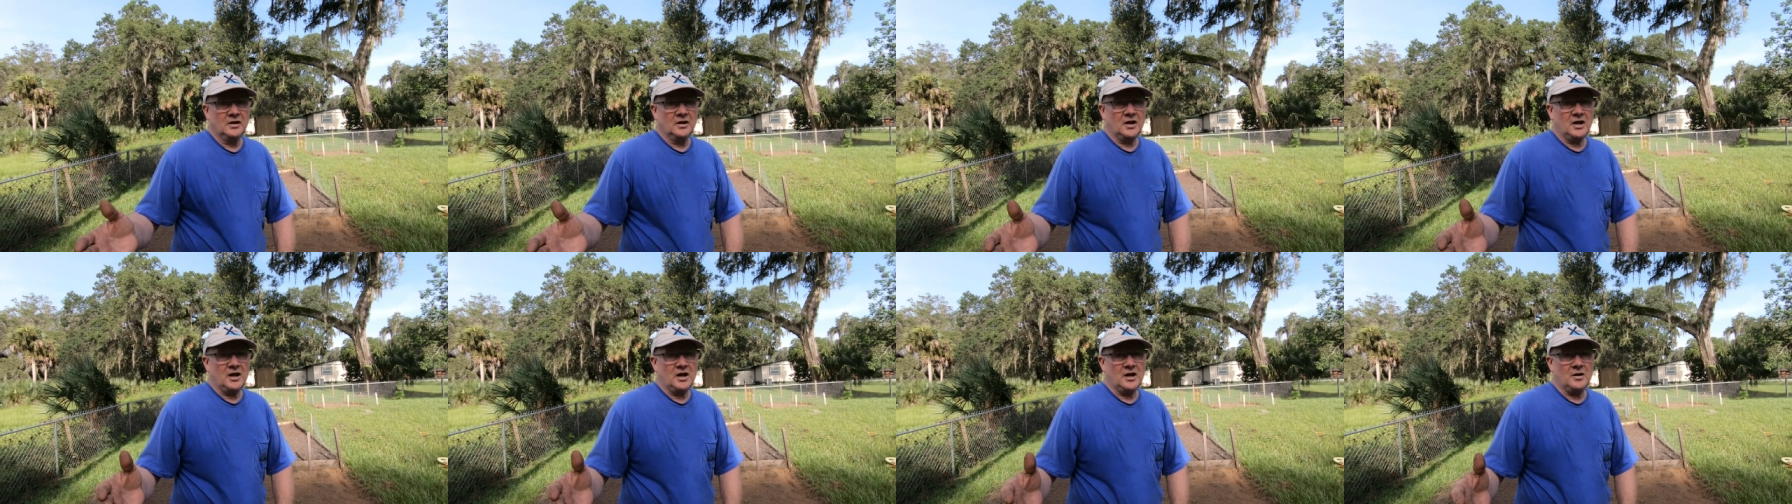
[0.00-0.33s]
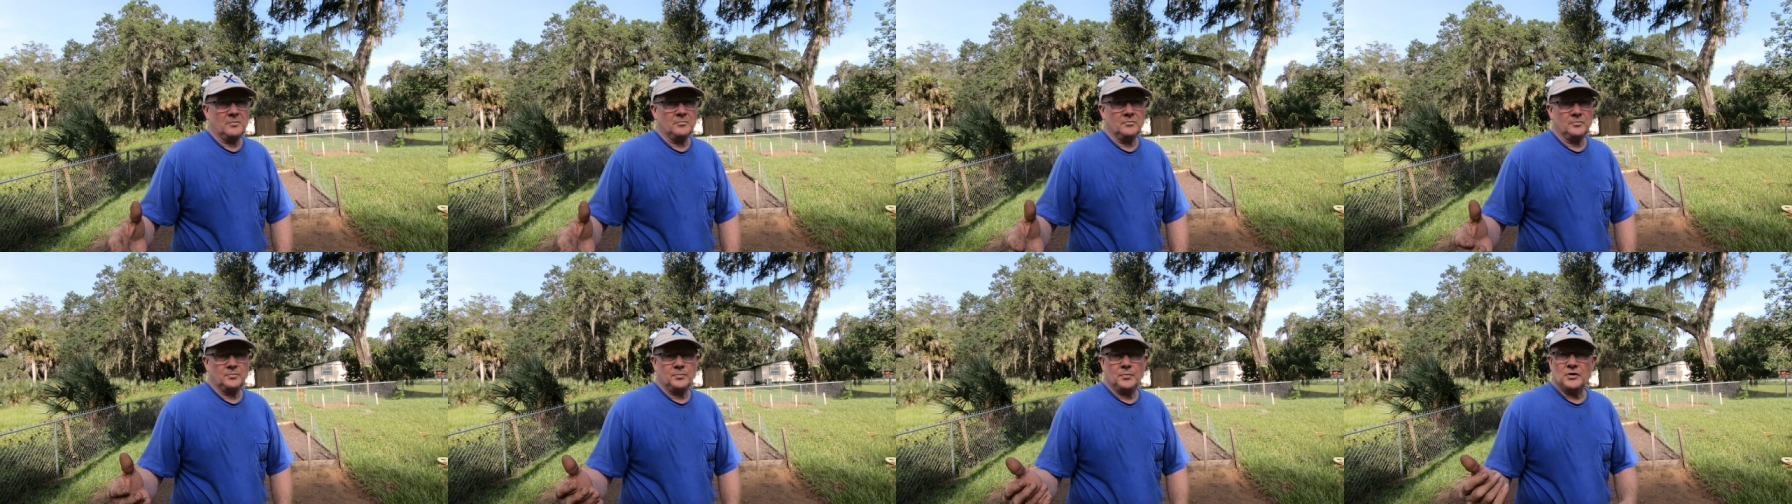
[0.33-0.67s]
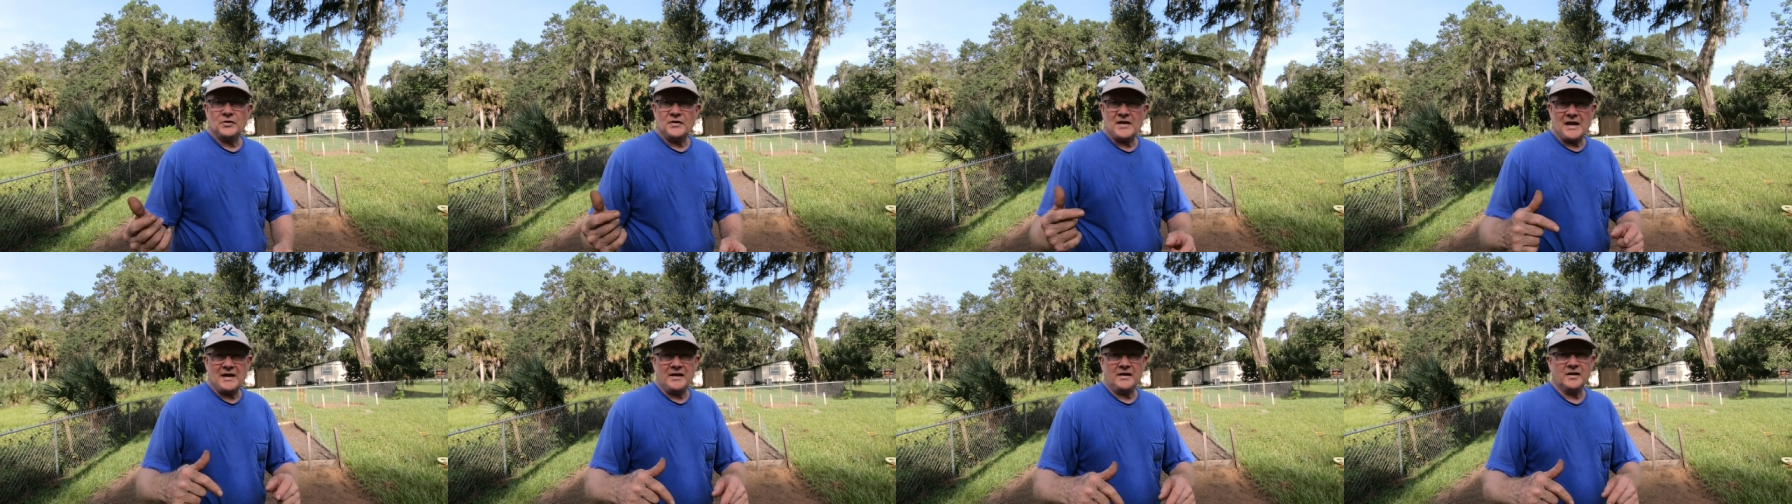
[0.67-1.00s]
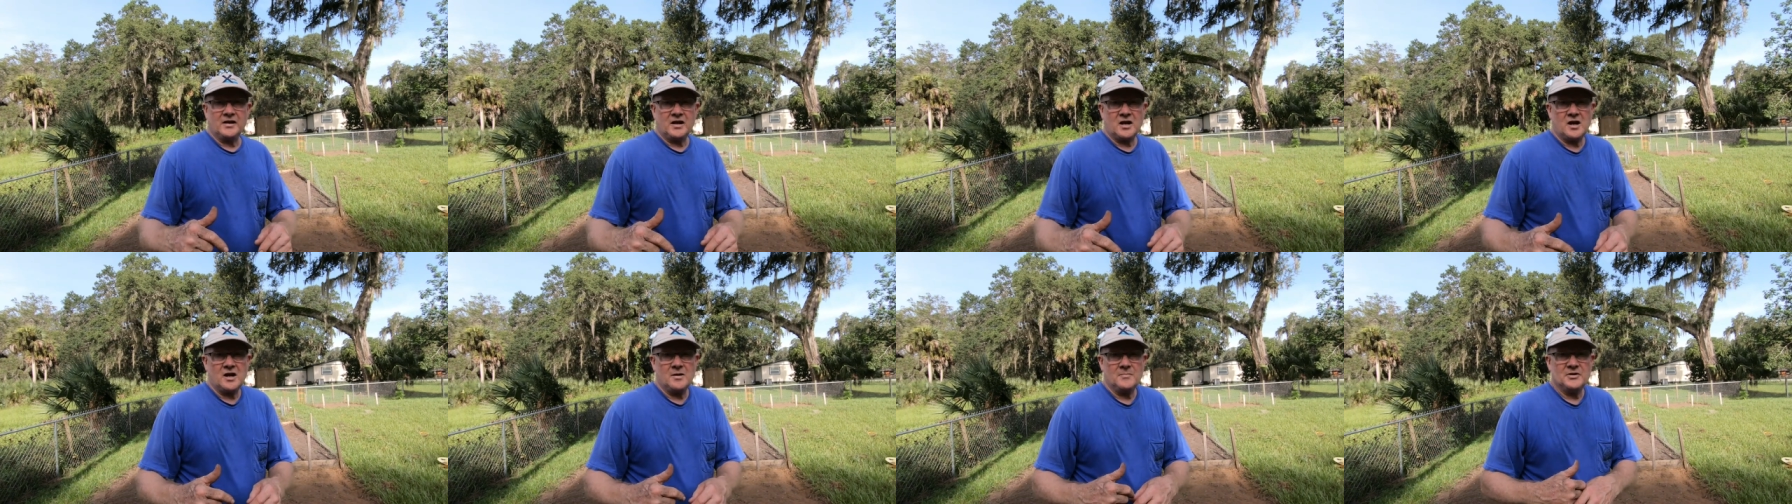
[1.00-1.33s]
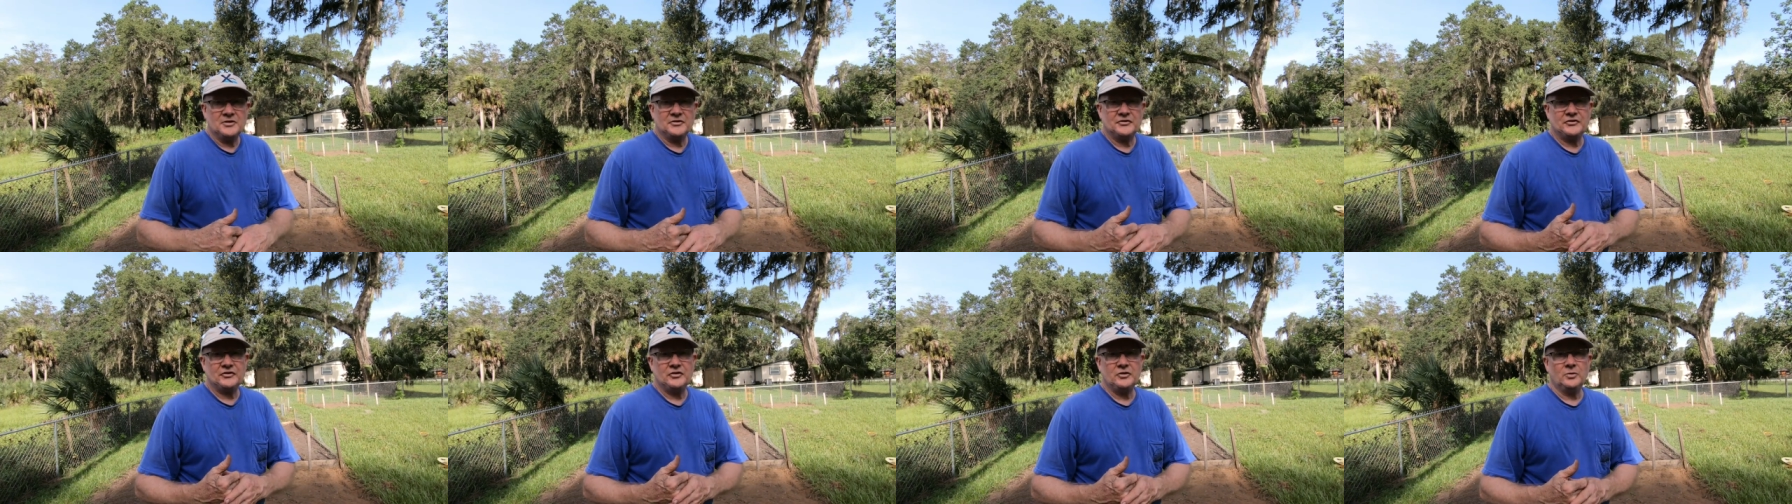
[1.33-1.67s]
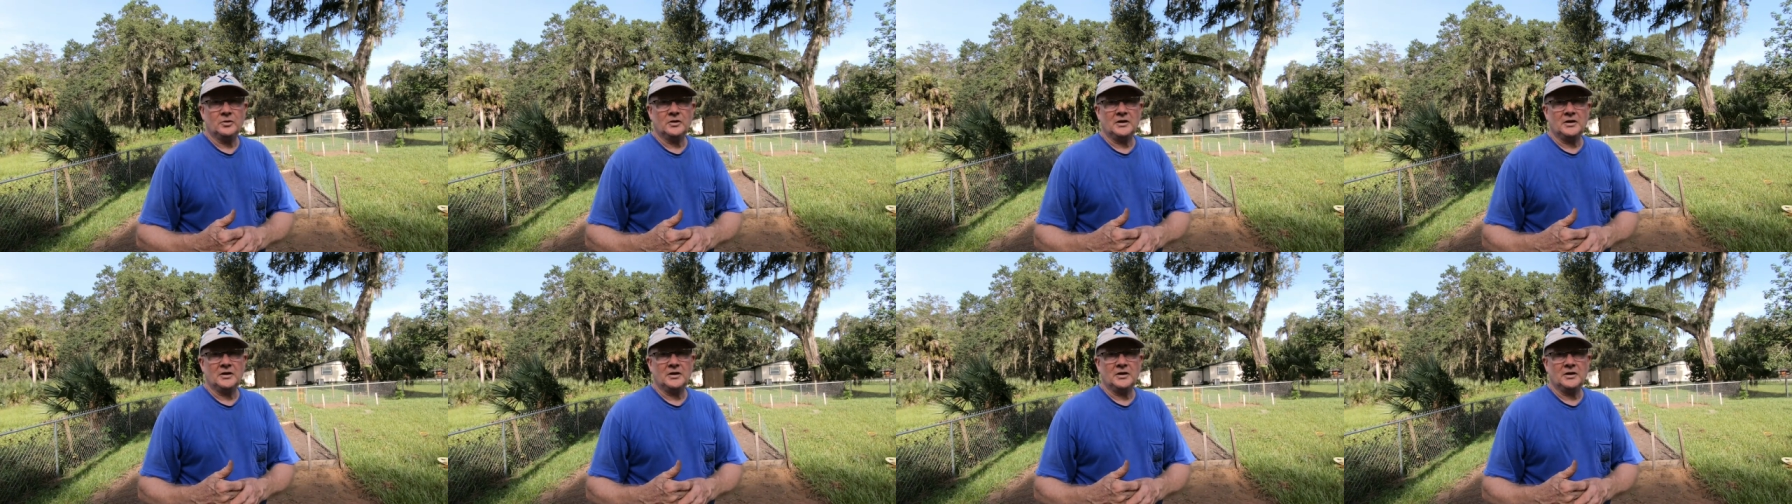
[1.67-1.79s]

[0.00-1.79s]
um, put that in the comments too,